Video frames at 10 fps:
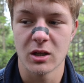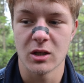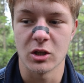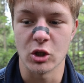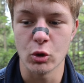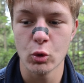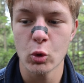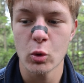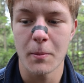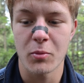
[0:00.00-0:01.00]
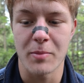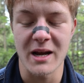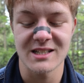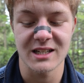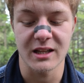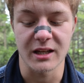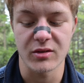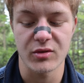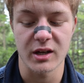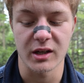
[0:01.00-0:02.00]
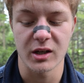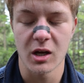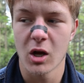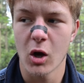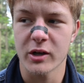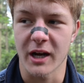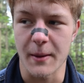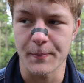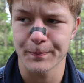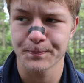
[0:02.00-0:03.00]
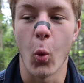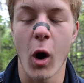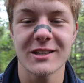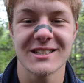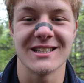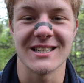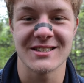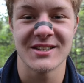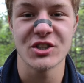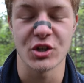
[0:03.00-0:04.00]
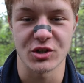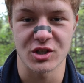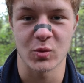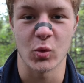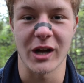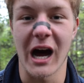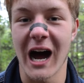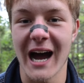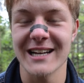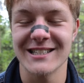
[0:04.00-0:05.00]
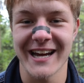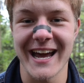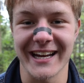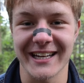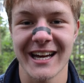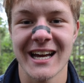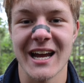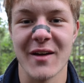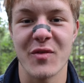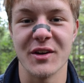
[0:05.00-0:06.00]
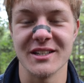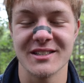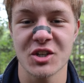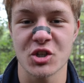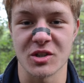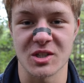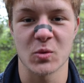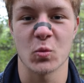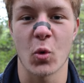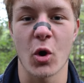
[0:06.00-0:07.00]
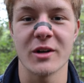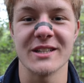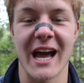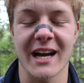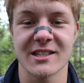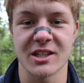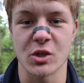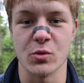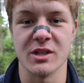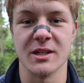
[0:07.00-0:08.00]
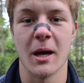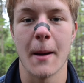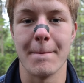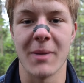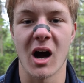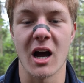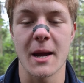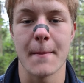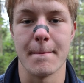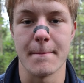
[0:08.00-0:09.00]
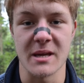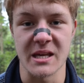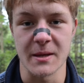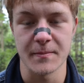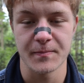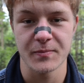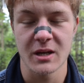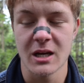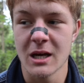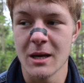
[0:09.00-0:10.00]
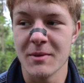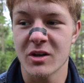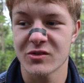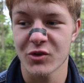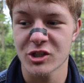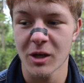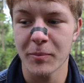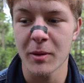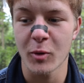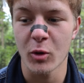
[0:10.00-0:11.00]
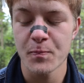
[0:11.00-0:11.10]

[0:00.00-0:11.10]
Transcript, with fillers: You basically think, okay, what decisions would I take if the decisions weren't executed by me? Because for some people,